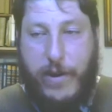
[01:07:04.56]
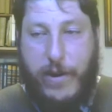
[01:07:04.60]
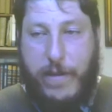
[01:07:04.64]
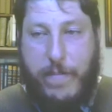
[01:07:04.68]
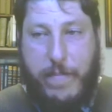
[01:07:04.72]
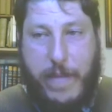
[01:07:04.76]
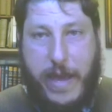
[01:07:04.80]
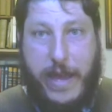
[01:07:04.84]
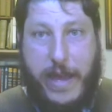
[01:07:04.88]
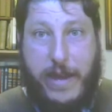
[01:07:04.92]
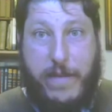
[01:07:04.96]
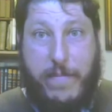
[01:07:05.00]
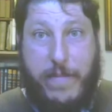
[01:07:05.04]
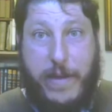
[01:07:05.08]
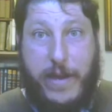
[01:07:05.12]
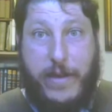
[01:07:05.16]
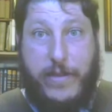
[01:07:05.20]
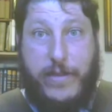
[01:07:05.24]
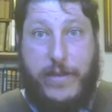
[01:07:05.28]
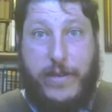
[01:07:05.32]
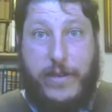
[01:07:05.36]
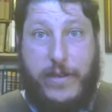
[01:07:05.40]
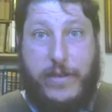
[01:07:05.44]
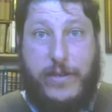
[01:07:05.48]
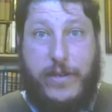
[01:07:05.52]
mad
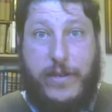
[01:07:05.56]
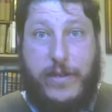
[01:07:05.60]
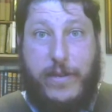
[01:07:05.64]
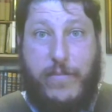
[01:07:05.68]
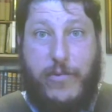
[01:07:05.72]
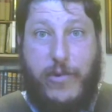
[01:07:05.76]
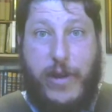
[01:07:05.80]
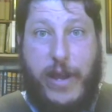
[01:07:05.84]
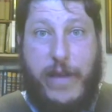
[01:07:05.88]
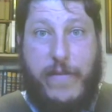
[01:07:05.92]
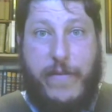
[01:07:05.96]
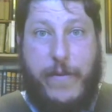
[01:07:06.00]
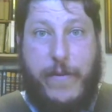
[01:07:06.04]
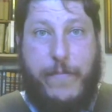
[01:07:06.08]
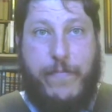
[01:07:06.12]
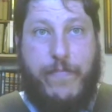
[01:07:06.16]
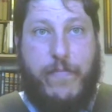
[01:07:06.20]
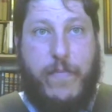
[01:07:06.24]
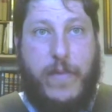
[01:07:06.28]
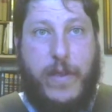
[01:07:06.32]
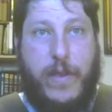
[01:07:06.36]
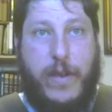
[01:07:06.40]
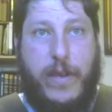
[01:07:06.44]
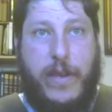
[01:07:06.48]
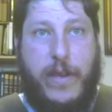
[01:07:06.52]
about this in private
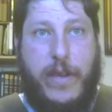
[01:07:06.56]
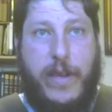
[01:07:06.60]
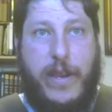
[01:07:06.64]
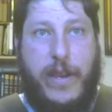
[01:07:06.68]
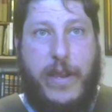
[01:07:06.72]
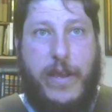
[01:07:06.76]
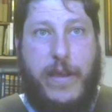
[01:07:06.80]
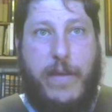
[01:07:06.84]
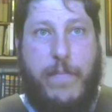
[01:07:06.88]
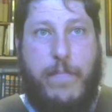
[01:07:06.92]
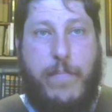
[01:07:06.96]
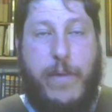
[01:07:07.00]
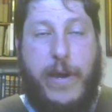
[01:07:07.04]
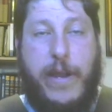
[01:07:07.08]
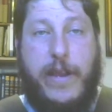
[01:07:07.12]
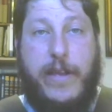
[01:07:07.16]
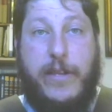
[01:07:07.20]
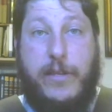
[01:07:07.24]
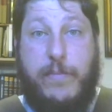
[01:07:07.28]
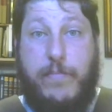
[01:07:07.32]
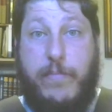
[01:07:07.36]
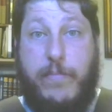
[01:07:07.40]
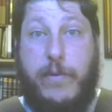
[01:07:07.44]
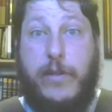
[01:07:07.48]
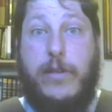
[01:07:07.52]
in it, but
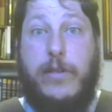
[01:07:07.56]
it's